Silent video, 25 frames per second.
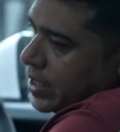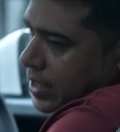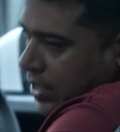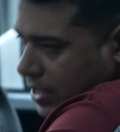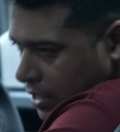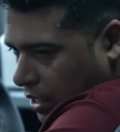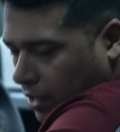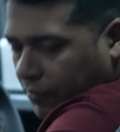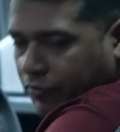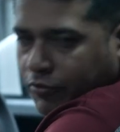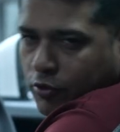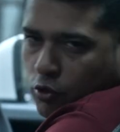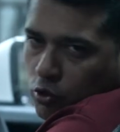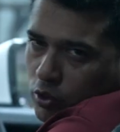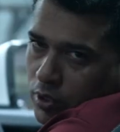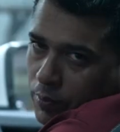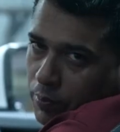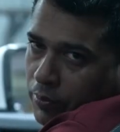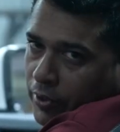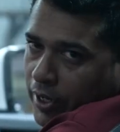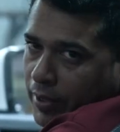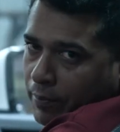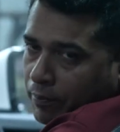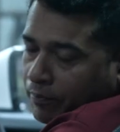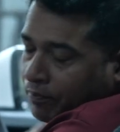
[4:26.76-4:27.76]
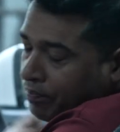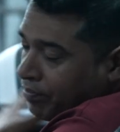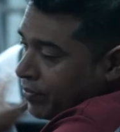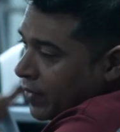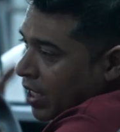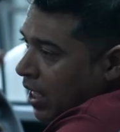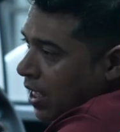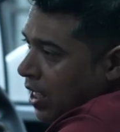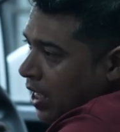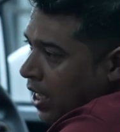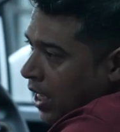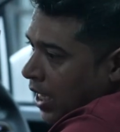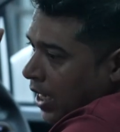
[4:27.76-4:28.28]
stuffed to the brim.
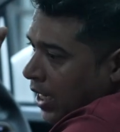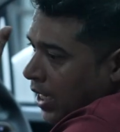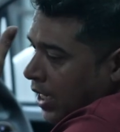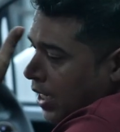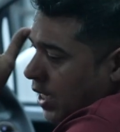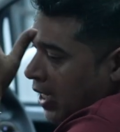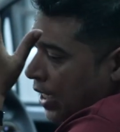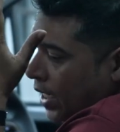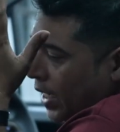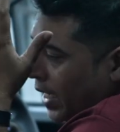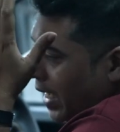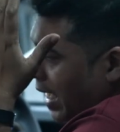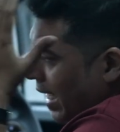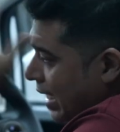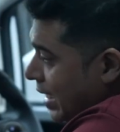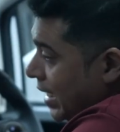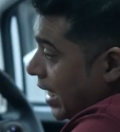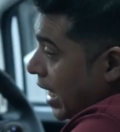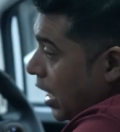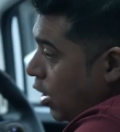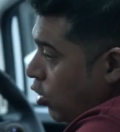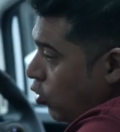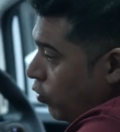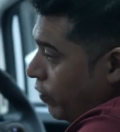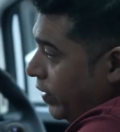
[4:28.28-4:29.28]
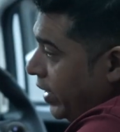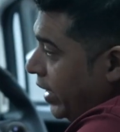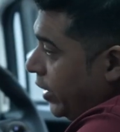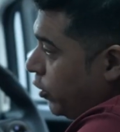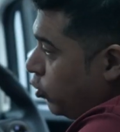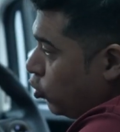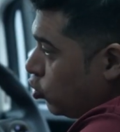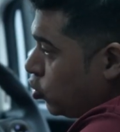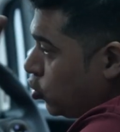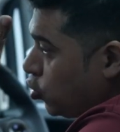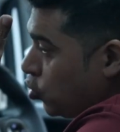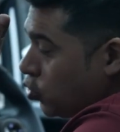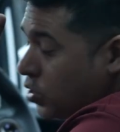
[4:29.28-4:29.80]
And now we need
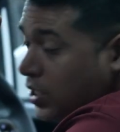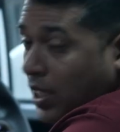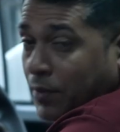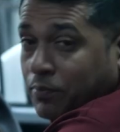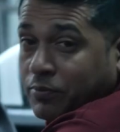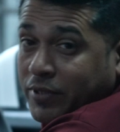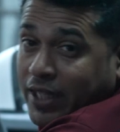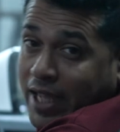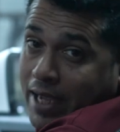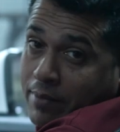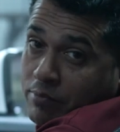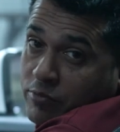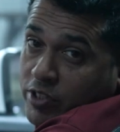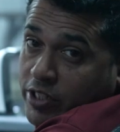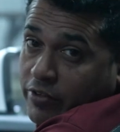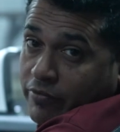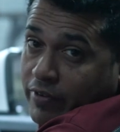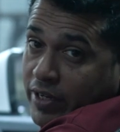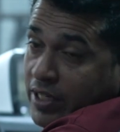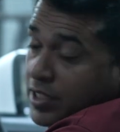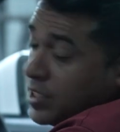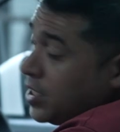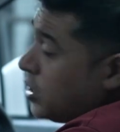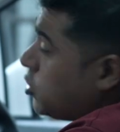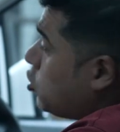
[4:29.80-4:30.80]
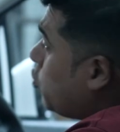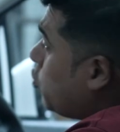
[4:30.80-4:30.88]
to juice up the MG Windsor.